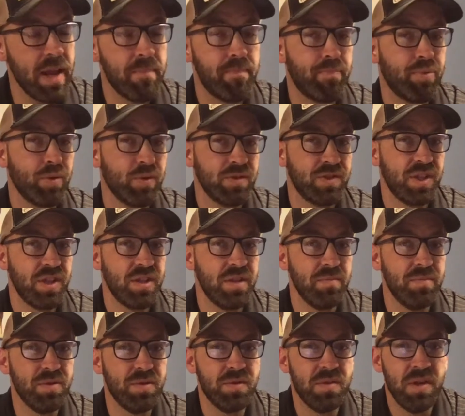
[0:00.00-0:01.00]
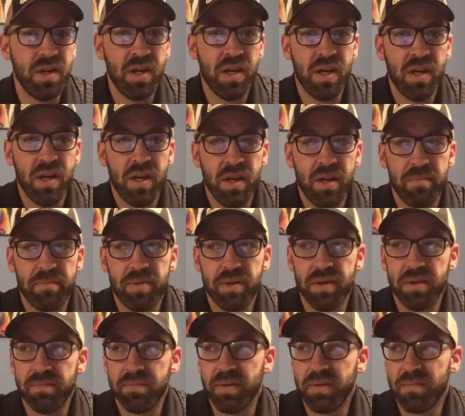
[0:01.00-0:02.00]
presentable.
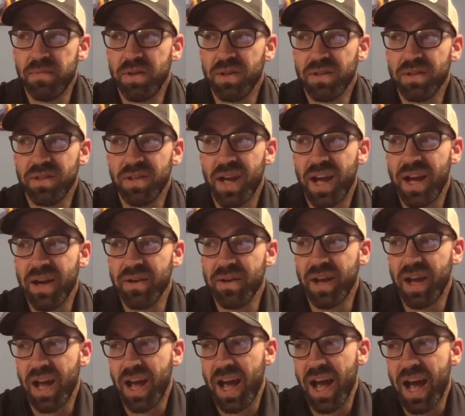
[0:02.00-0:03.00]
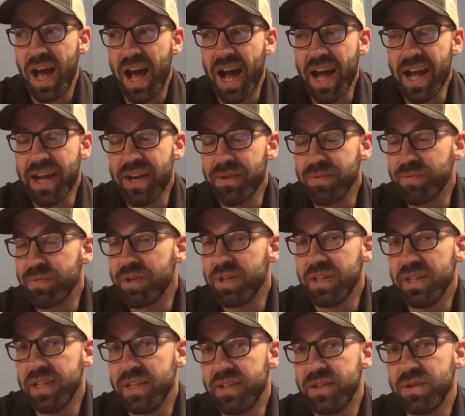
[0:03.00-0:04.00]
But Martha, I
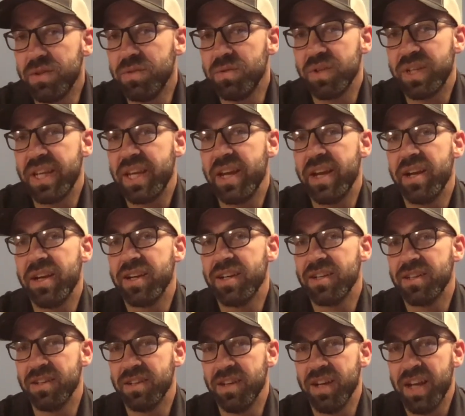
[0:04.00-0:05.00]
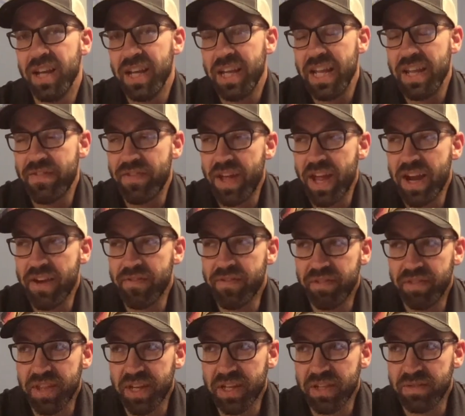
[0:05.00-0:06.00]
really don't care if
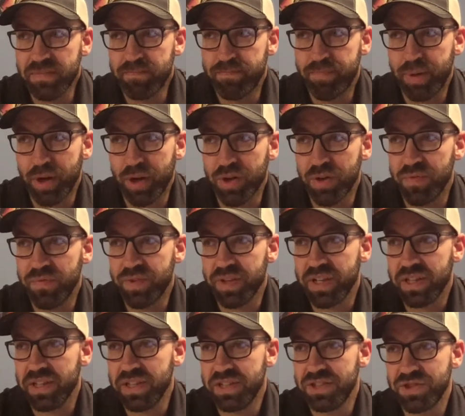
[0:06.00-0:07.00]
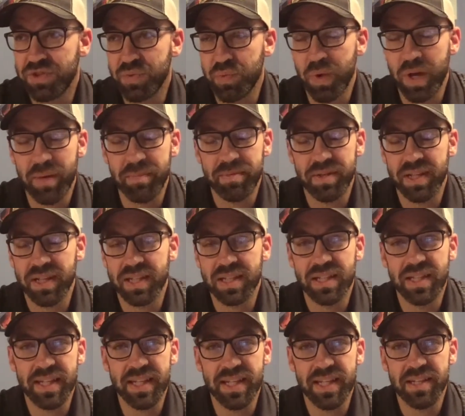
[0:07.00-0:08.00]
everything's perfectly swept and
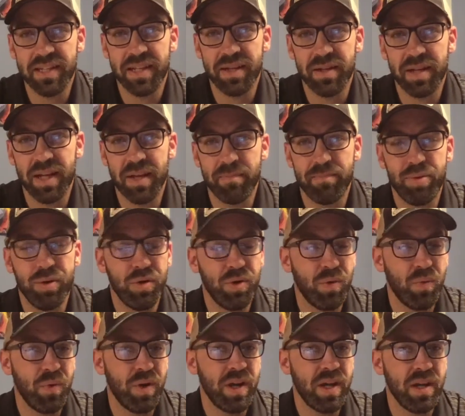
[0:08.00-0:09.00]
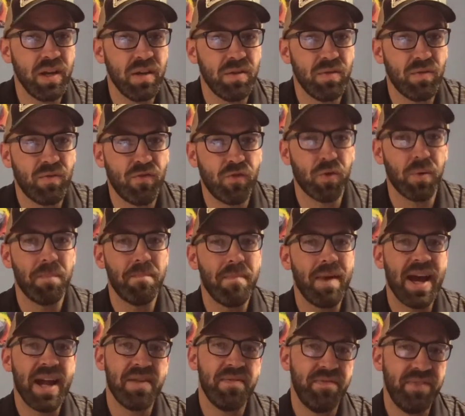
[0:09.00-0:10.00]
cleaned and put away for
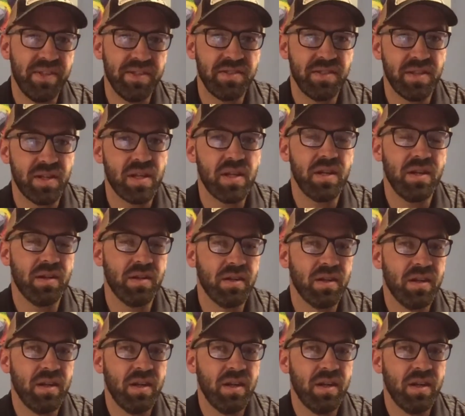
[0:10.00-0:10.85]
my visit here.